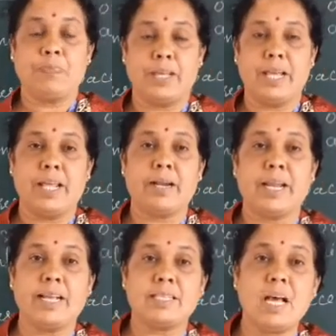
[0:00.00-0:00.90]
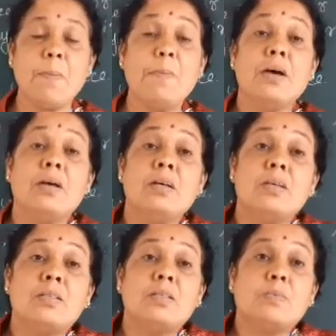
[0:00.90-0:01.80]
Air takes
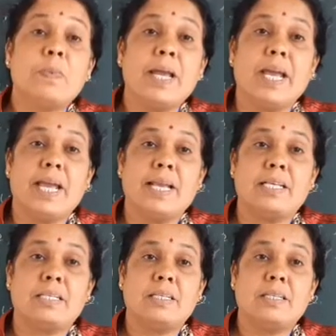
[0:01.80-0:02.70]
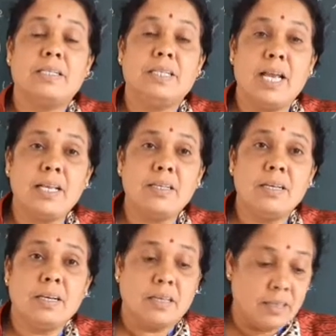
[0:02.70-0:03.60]
up space.
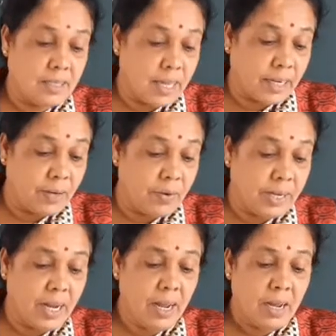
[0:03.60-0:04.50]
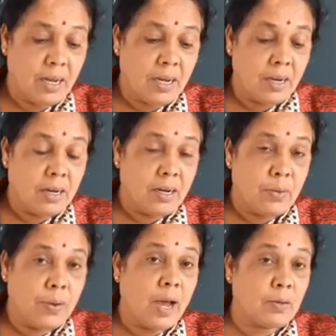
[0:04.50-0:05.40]
Yes, this activity
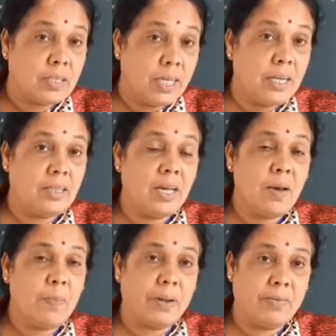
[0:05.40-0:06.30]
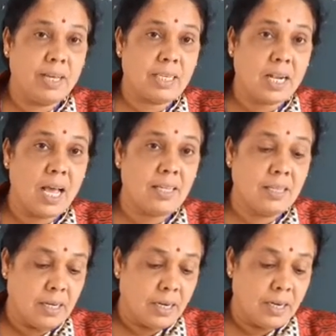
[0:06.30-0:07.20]
we have seen in the previous class.
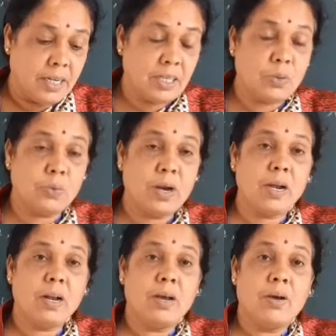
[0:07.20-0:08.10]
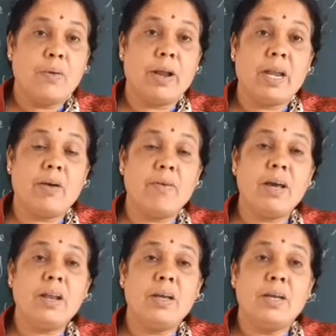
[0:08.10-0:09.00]
Dear student,
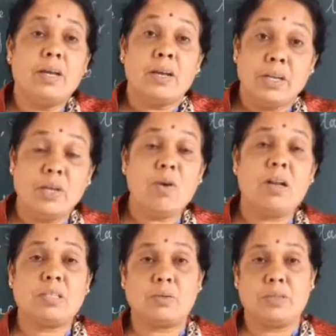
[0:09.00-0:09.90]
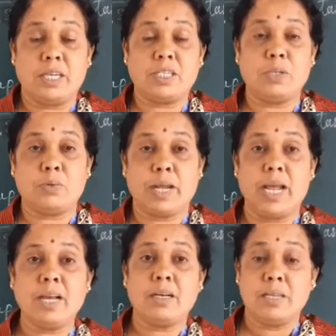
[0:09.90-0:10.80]
whenever you also
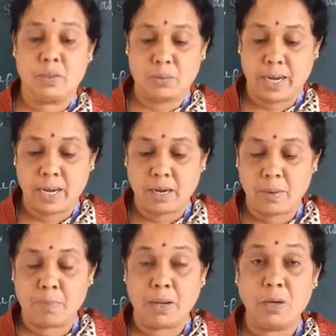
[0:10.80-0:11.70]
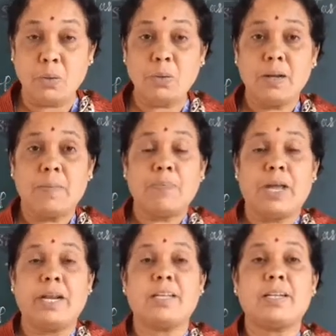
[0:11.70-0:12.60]
you take a
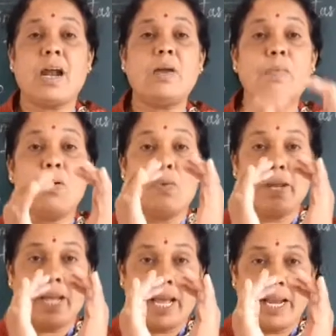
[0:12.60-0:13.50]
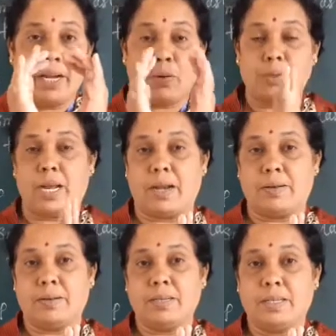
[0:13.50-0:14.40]
balloon and start blowing air into that.
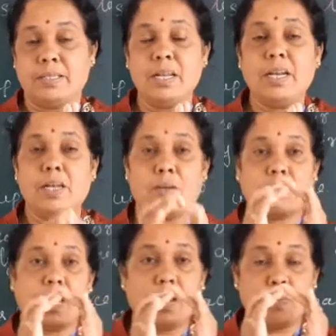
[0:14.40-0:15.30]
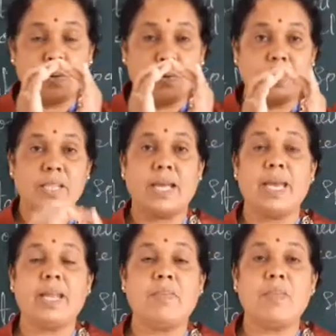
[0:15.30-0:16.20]
Is it? You start blowing the
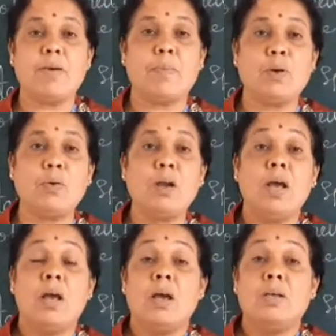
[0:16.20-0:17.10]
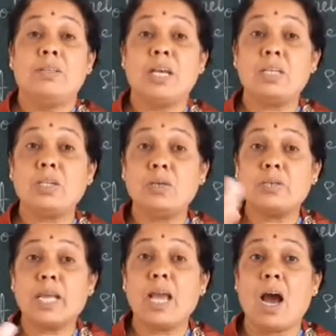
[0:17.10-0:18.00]
air in the balloon. Just you
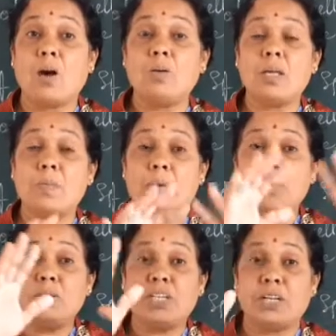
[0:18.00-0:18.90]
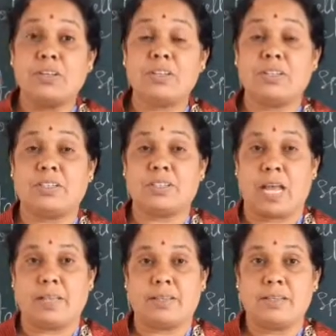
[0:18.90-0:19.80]
say how the balloon changes its
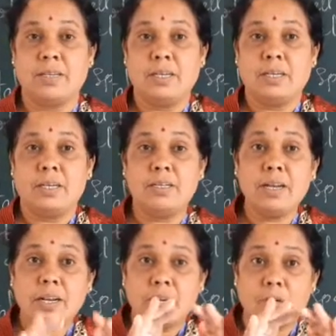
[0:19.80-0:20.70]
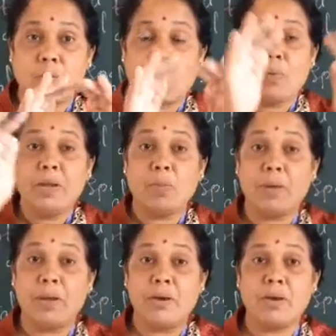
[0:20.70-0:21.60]
size. Is it? It growing
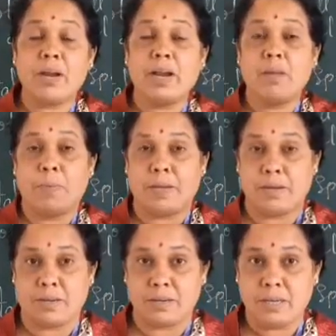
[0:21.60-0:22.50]
bigger and bigger.